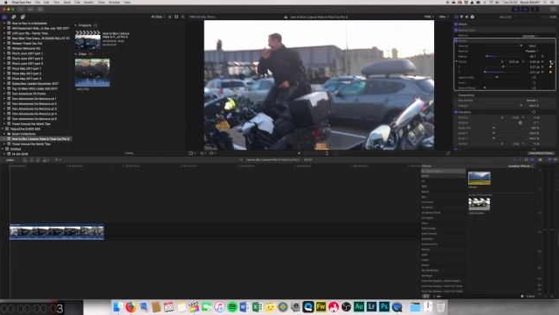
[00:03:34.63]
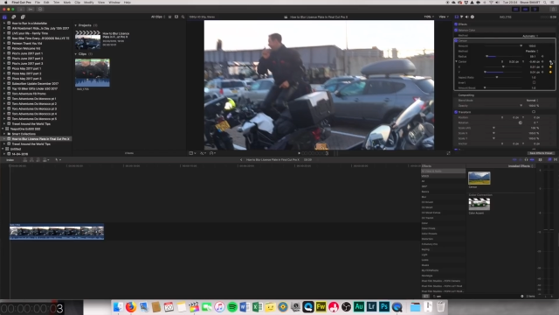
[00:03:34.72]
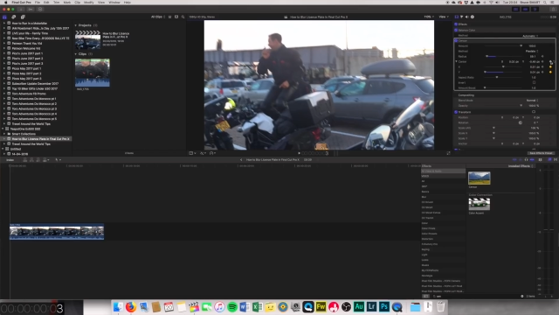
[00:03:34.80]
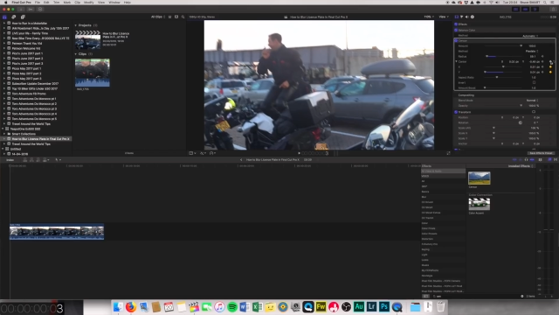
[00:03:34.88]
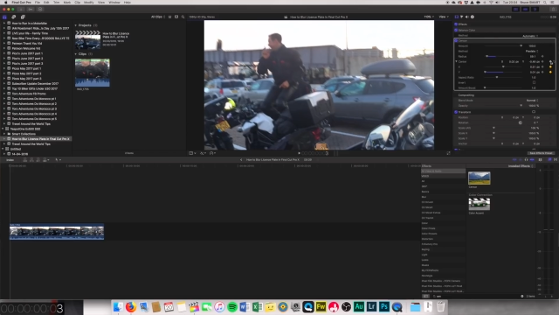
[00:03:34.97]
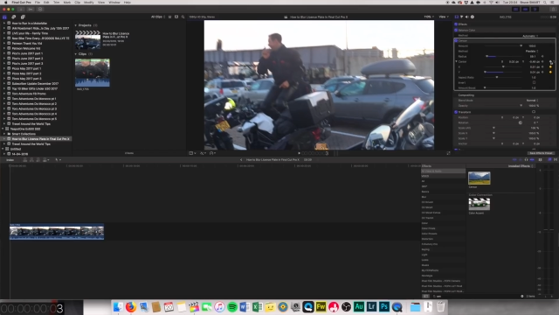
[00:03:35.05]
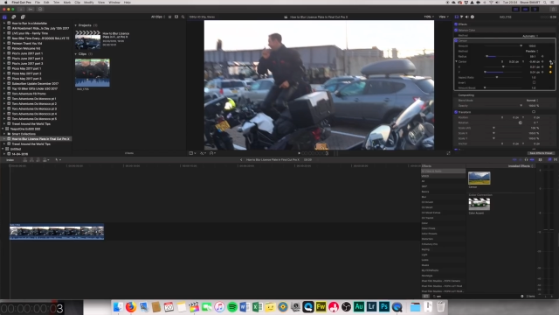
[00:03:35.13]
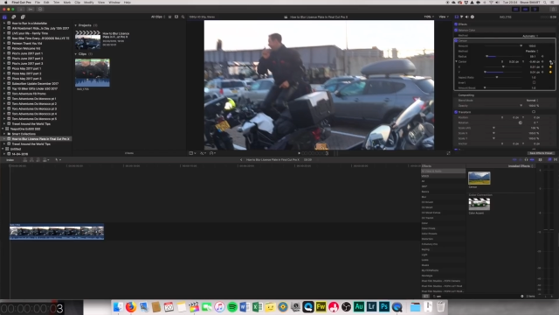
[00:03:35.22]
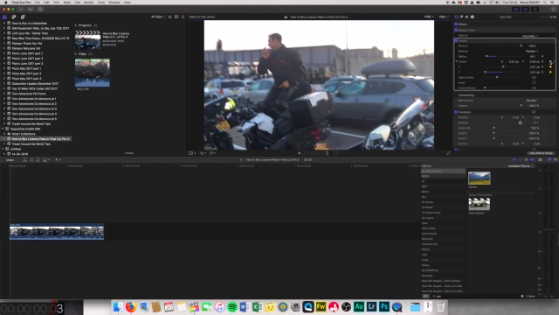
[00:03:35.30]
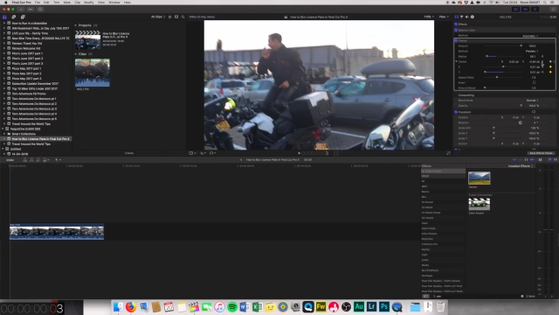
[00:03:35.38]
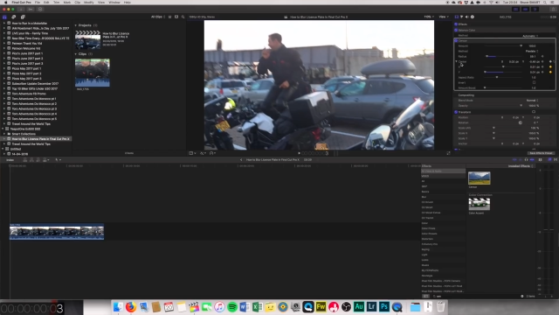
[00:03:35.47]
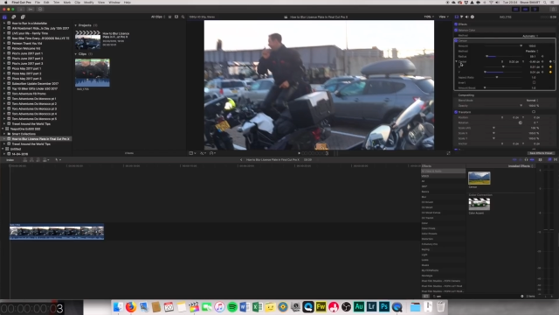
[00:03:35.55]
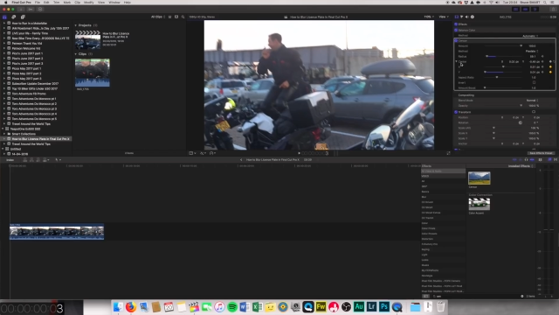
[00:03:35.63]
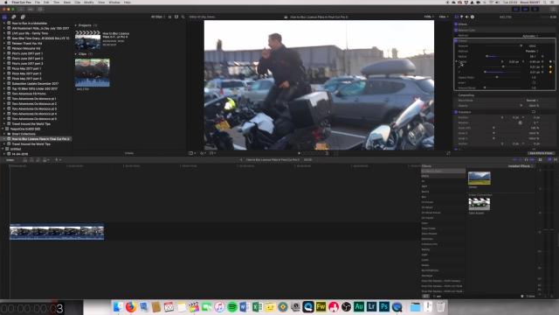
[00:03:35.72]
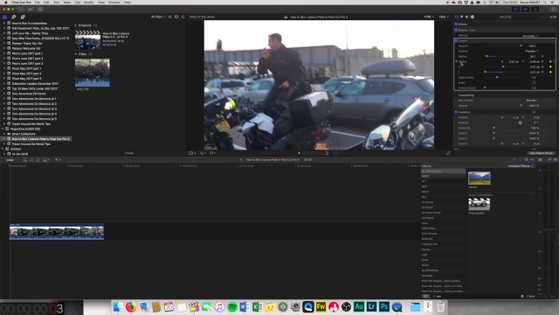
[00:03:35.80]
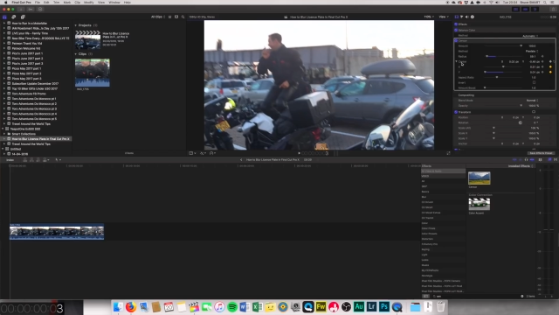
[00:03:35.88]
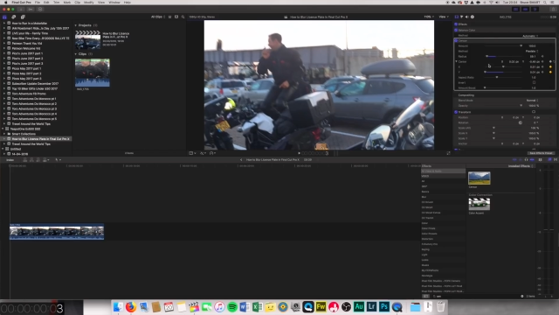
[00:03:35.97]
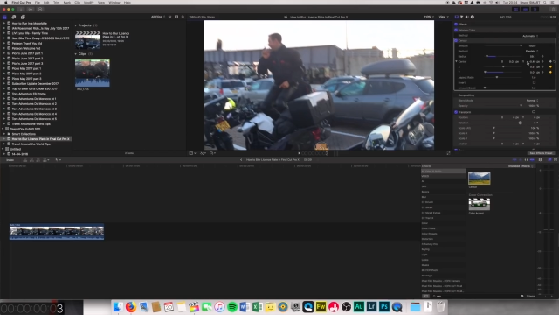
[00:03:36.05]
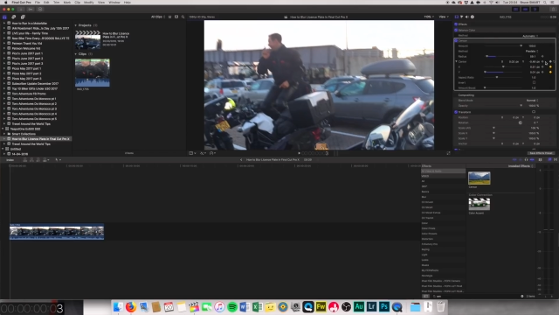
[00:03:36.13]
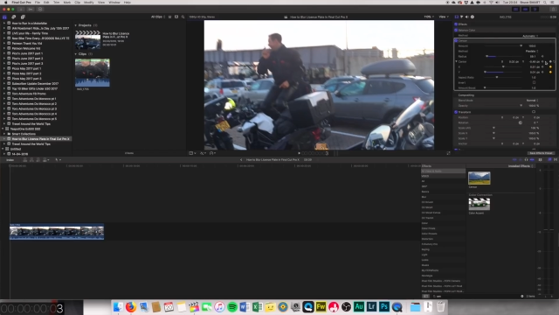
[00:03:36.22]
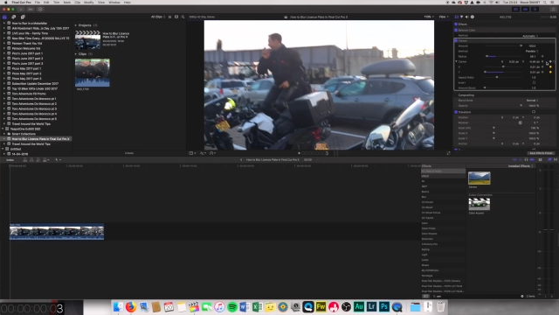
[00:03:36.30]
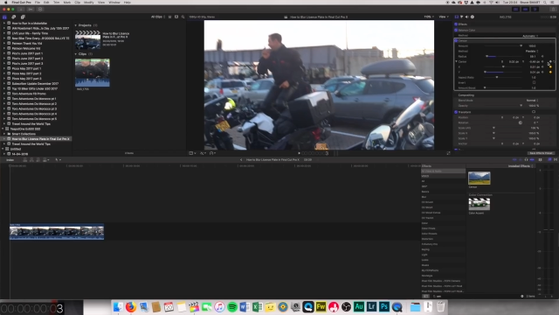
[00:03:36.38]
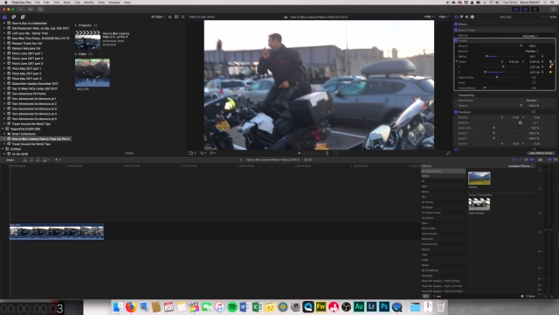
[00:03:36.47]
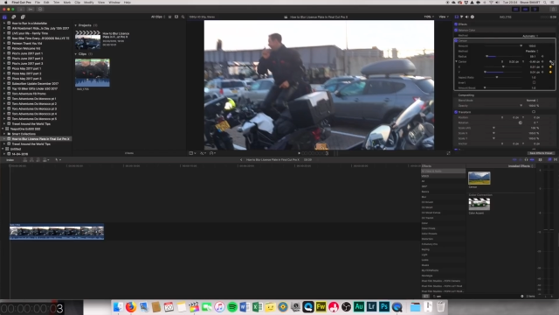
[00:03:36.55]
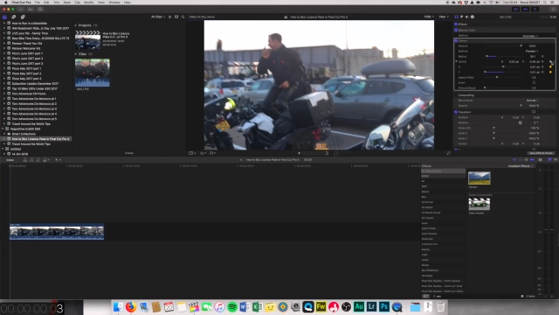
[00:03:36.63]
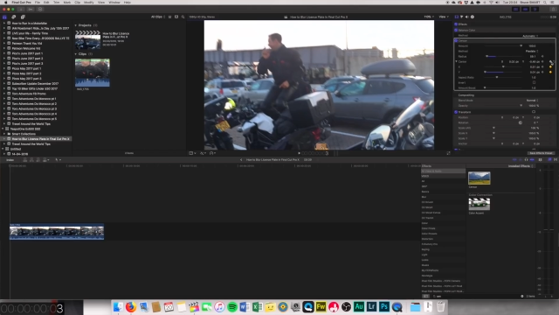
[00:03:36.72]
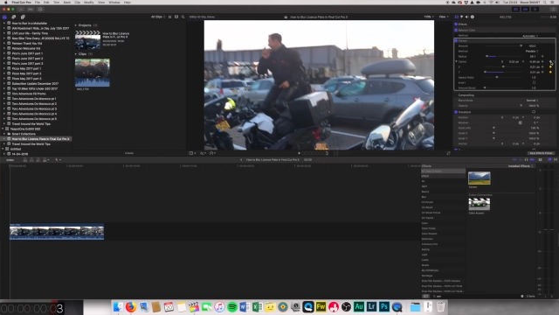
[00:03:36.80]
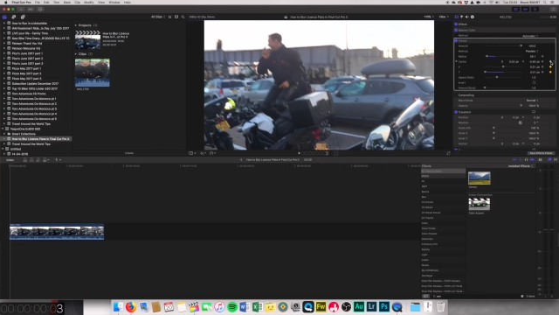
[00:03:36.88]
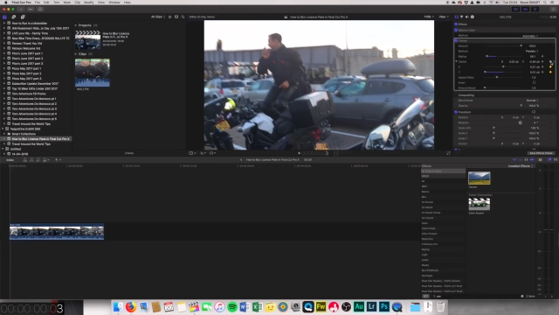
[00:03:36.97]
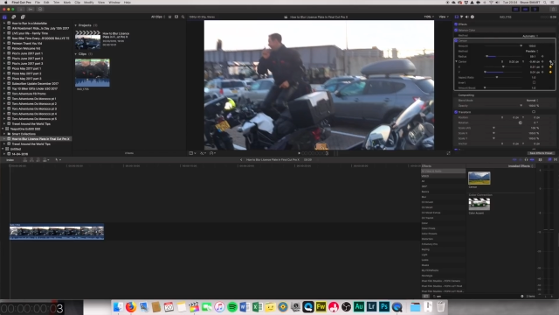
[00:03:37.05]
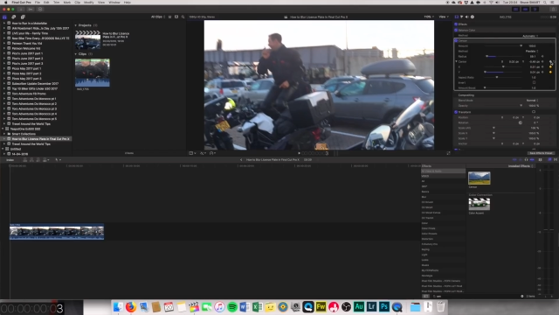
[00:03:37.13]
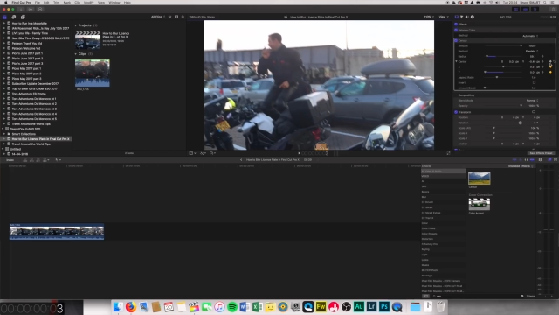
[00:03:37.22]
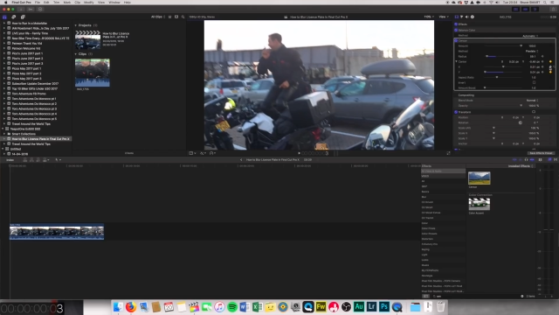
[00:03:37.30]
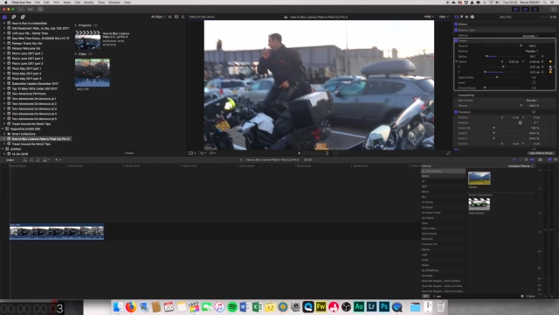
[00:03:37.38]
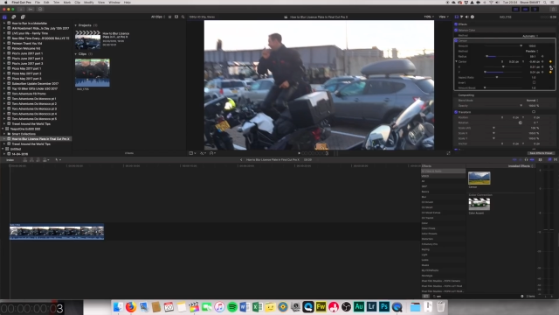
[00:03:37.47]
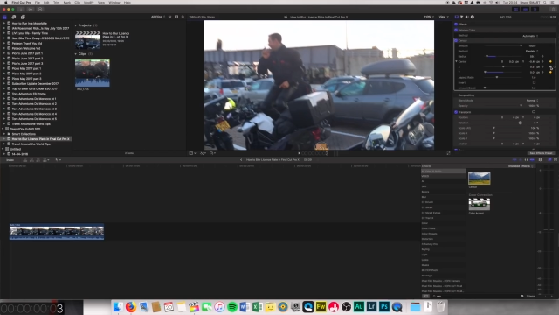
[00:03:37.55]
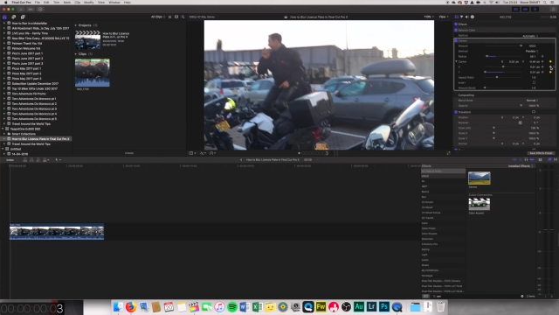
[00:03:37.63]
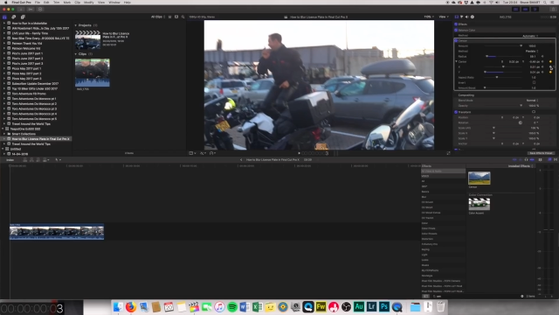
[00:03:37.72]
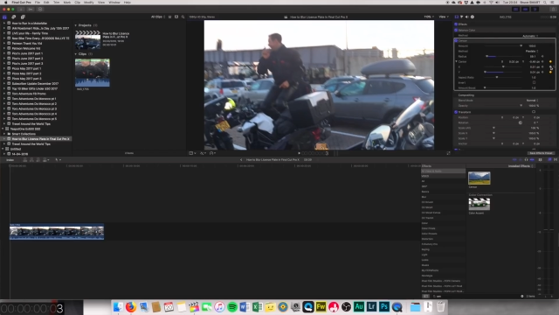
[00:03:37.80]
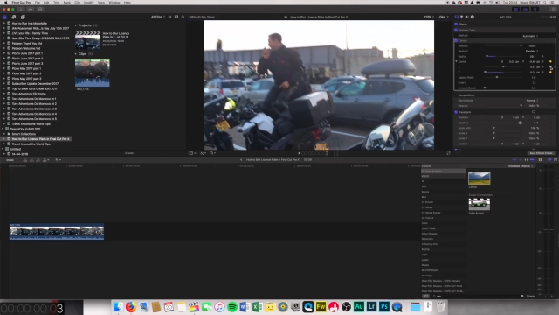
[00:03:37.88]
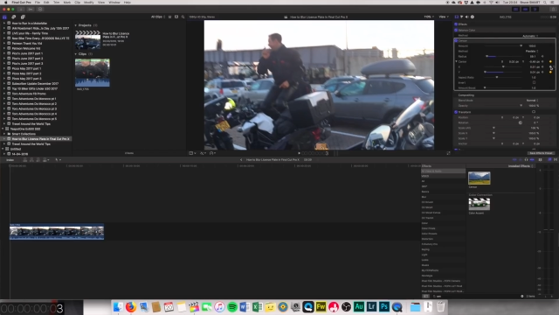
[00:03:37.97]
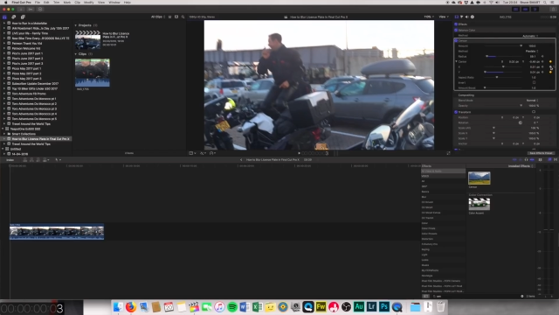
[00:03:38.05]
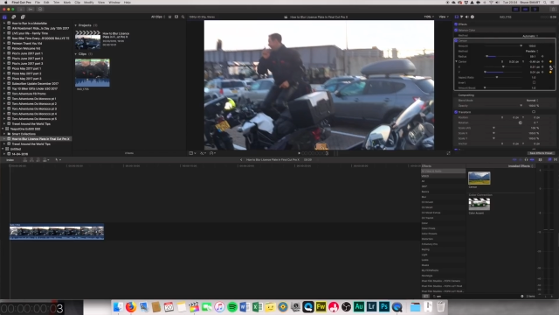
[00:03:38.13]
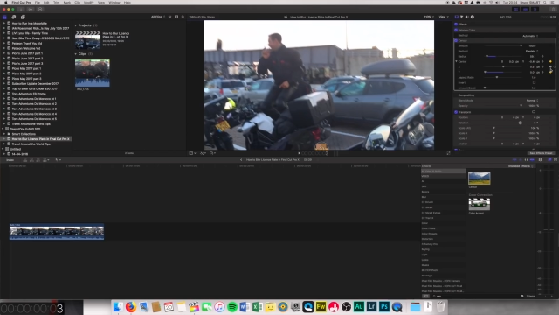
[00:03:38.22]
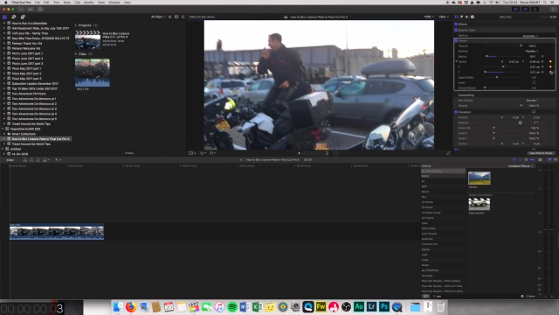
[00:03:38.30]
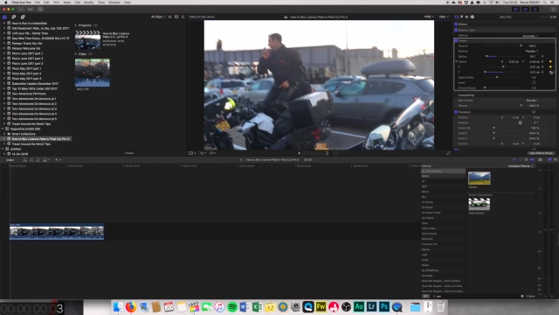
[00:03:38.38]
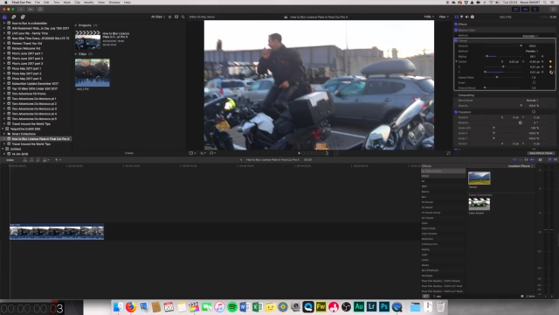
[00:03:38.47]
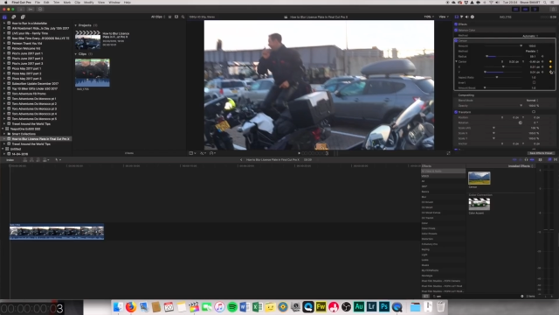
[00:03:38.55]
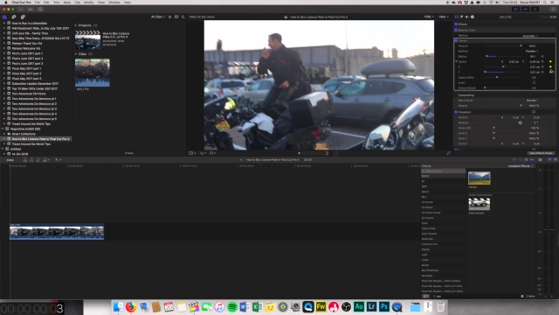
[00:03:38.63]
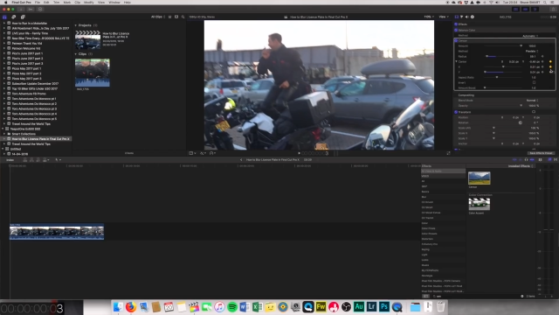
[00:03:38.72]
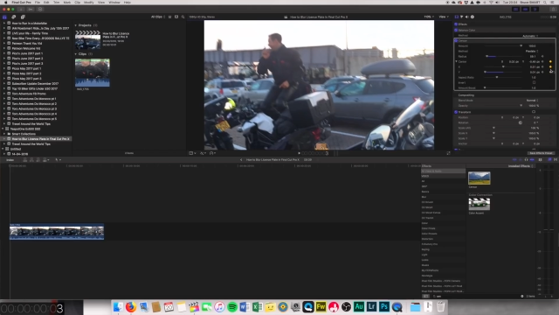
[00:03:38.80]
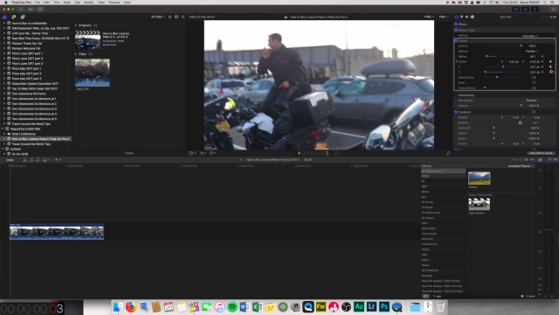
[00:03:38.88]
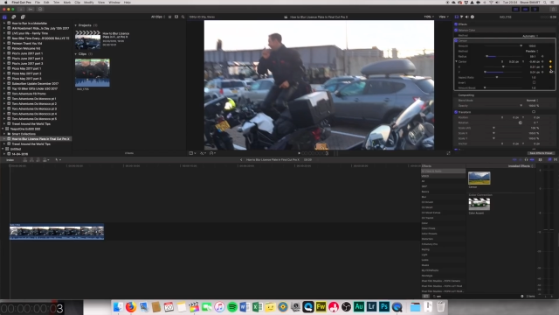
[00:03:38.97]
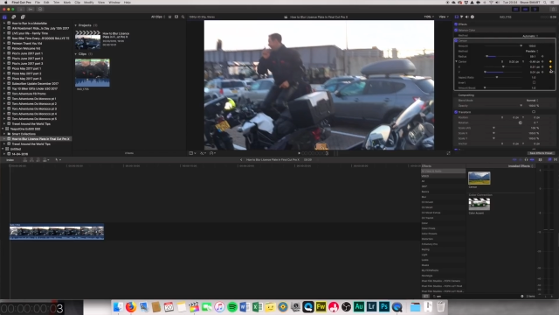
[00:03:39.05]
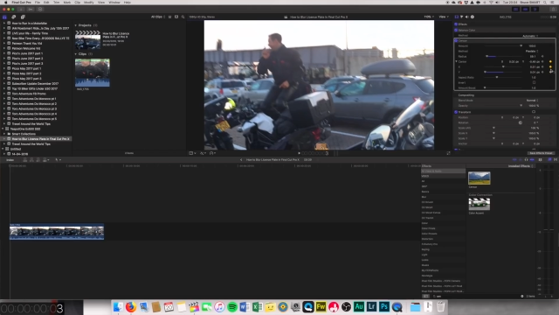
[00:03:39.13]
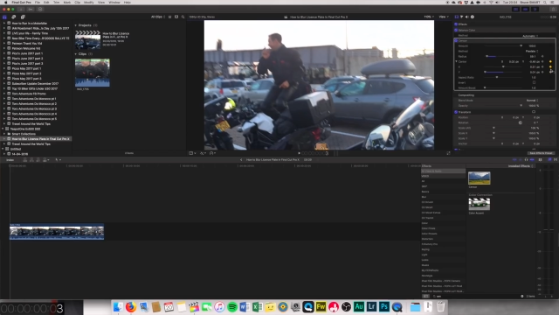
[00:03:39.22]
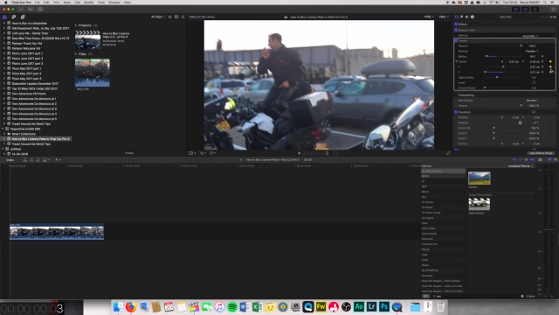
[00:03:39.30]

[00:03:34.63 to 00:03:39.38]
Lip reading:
(no speaker visible)